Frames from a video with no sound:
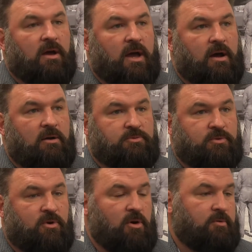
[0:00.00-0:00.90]
I was
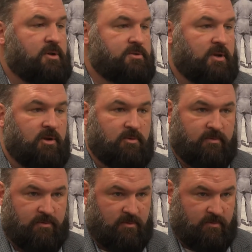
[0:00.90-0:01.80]
with Car Riggs and
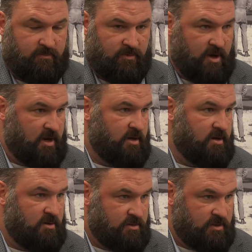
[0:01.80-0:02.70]
Ingram for 8
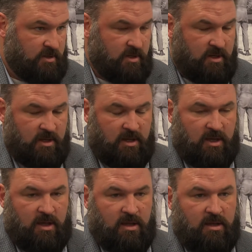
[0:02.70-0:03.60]
years,
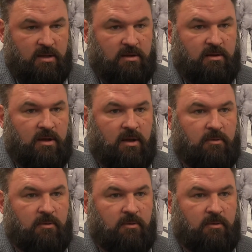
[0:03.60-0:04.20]
and